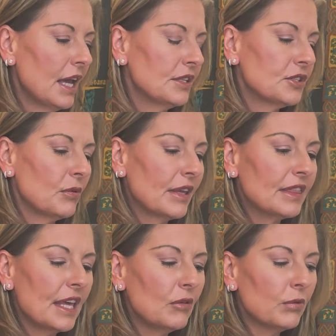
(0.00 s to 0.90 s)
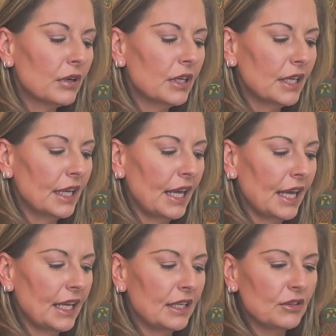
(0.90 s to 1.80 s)
And so I think we're going to
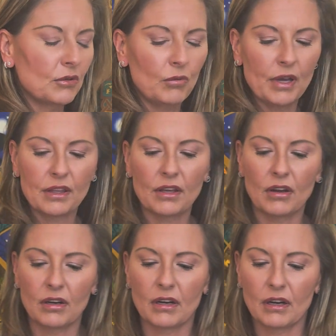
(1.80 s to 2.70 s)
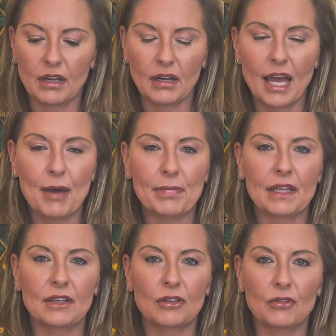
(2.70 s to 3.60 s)
end with our
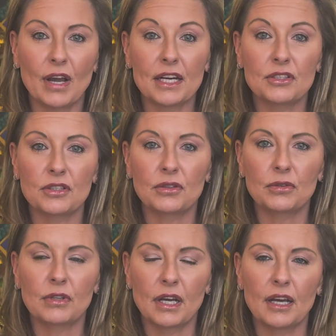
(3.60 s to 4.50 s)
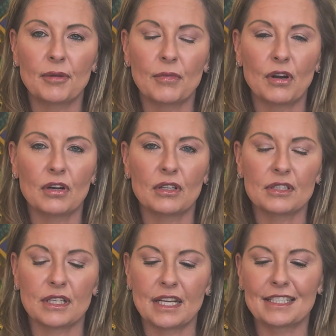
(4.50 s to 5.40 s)
happy little gratitude
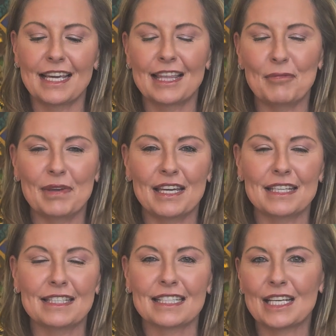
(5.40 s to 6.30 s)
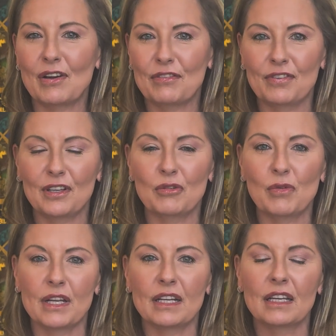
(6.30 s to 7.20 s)
cards. And I say that because that's how I feel
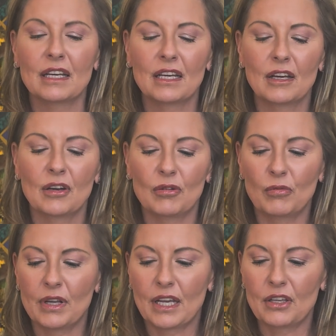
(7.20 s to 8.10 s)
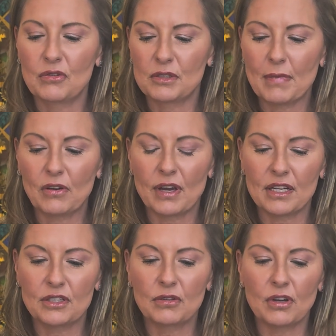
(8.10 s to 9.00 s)
when I use my
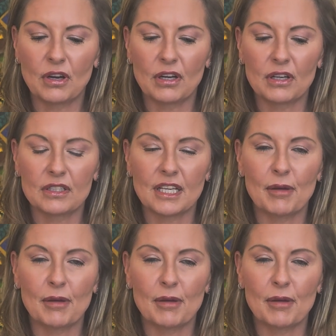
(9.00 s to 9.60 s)
gratitude cards.